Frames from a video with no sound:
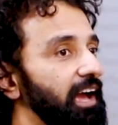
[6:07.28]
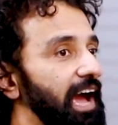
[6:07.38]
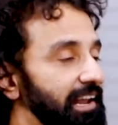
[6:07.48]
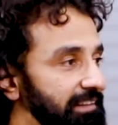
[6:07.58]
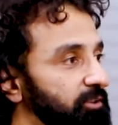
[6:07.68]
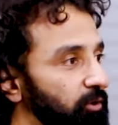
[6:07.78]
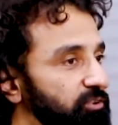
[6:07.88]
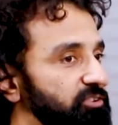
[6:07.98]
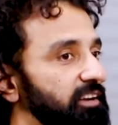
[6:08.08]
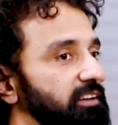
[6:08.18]
And I think
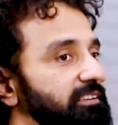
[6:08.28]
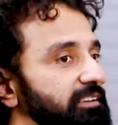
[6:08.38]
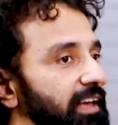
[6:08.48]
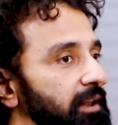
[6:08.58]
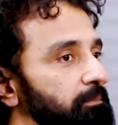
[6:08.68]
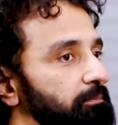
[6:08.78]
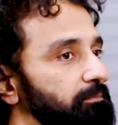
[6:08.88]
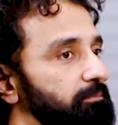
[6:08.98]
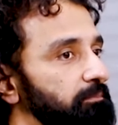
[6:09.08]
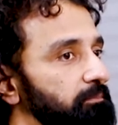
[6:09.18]
those struggles help
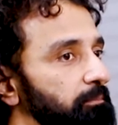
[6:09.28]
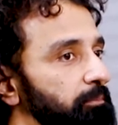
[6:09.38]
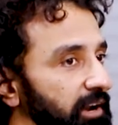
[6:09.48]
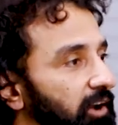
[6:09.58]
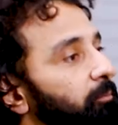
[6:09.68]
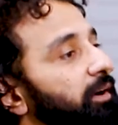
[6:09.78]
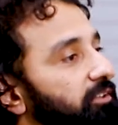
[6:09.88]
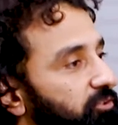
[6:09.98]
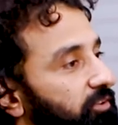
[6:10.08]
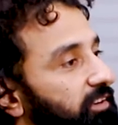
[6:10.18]
bring out
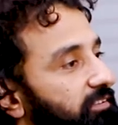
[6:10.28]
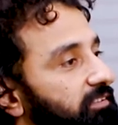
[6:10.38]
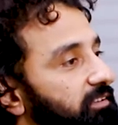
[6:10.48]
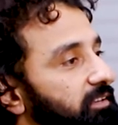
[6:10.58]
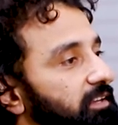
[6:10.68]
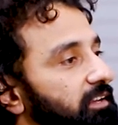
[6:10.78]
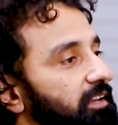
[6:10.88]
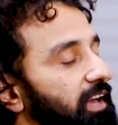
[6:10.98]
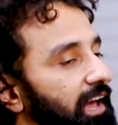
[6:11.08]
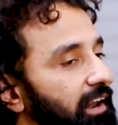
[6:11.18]
better stories.
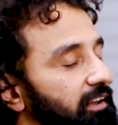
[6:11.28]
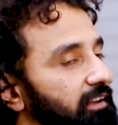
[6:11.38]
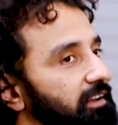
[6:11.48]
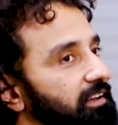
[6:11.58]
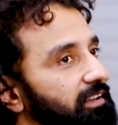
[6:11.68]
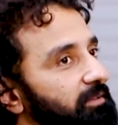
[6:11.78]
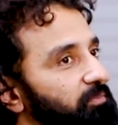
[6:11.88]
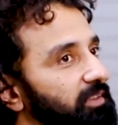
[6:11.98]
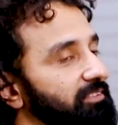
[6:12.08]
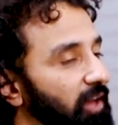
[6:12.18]
And
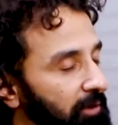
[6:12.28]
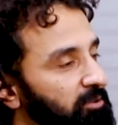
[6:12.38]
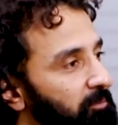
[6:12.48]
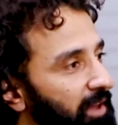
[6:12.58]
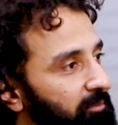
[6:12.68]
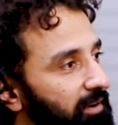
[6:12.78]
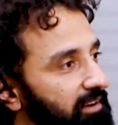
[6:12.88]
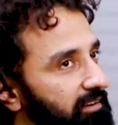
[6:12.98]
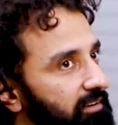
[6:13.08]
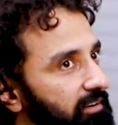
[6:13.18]
so I was in
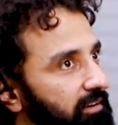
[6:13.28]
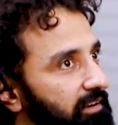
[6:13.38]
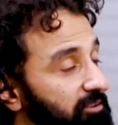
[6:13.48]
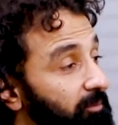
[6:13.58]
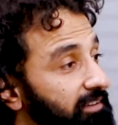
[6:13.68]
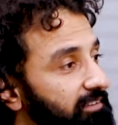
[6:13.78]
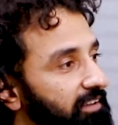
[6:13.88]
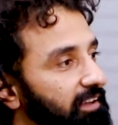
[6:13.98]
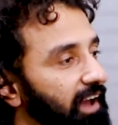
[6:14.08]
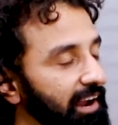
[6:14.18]
Myanmar last month.
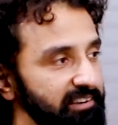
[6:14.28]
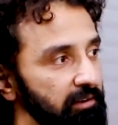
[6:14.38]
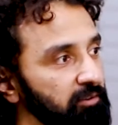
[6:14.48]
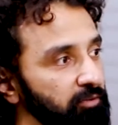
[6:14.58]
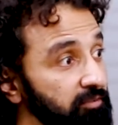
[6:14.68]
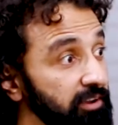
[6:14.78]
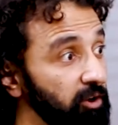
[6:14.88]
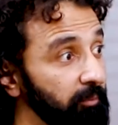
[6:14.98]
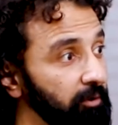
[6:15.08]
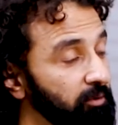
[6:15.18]
I traveled for a week
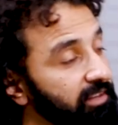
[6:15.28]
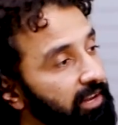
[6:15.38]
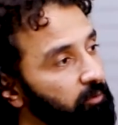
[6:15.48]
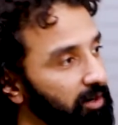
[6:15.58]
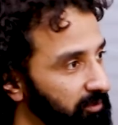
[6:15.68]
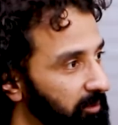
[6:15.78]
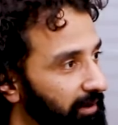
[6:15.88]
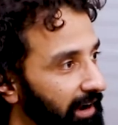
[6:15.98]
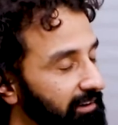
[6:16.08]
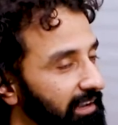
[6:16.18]
on my own, then I worked with a
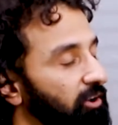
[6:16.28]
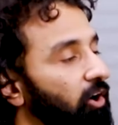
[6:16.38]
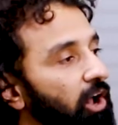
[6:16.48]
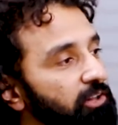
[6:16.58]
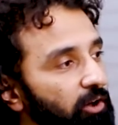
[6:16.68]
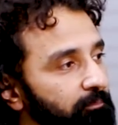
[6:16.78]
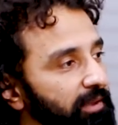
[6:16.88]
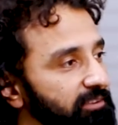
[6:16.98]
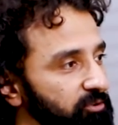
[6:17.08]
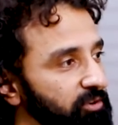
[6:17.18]
brand, and all the
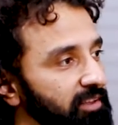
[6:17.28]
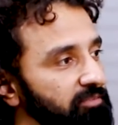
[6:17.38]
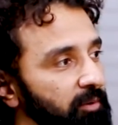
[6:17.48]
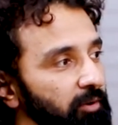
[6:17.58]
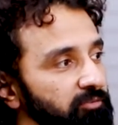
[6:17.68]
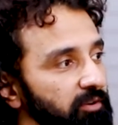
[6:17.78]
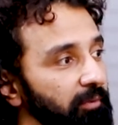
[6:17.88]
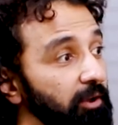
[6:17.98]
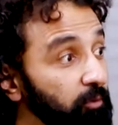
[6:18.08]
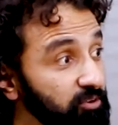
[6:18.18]
best stories have come out from
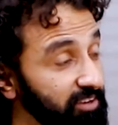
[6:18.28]
my own